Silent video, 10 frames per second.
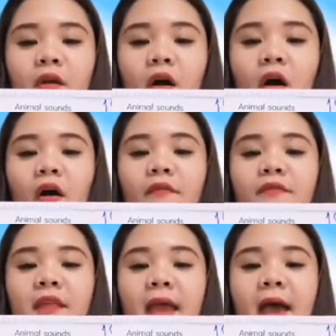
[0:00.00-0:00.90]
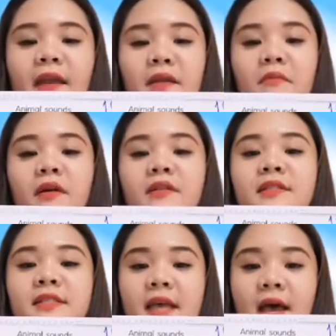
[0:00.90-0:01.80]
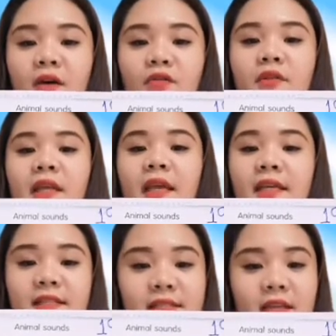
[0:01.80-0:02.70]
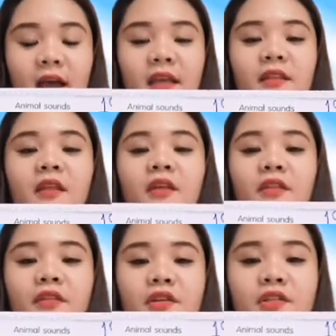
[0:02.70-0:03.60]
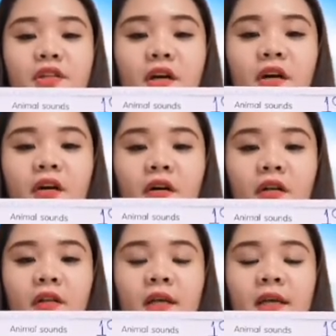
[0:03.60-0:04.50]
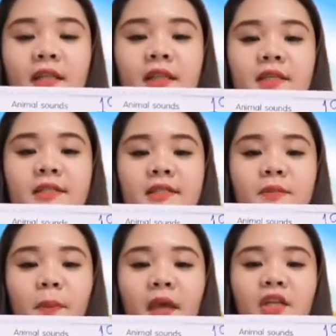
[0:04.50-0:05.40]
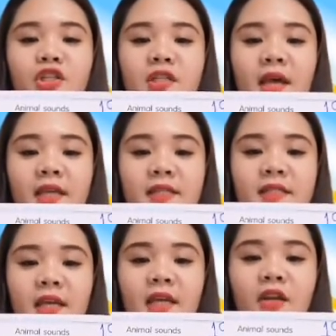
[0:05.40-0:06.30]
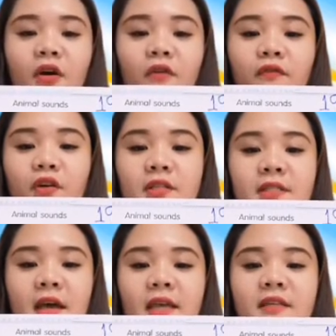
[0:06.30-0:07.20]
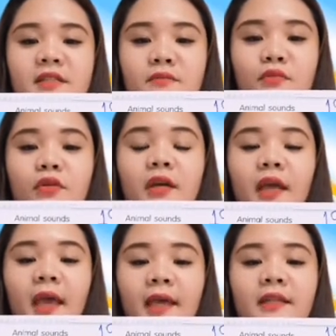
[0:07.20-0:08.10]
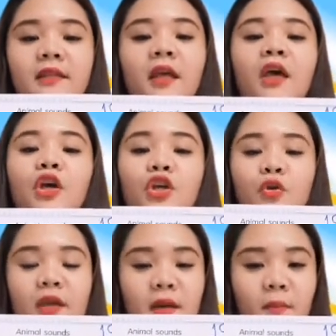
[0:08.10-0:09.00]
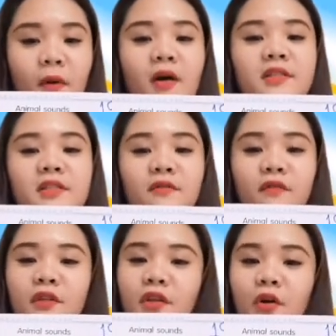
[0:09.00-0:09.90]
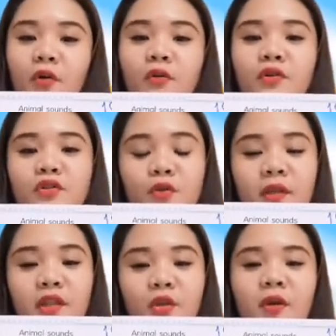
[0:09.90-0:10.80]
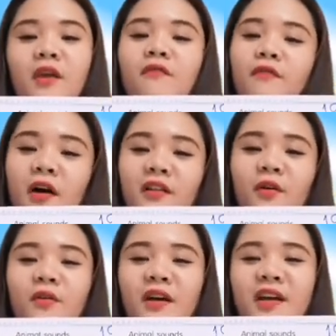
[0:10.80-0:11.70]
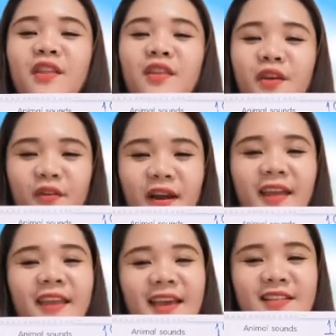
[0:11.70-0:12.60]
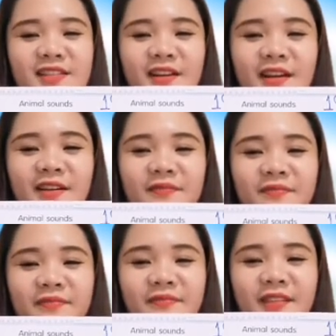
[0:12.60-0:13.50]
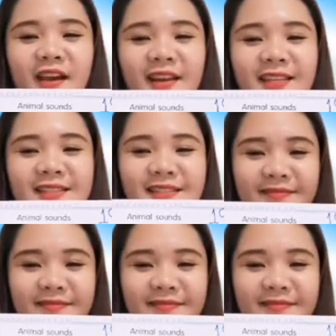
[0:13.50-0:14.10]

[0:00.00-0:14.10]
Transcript: of the animal sound inside the circle. This is page 19 of your science book, and you can pause the video so that you can follow the correct answer. Got it?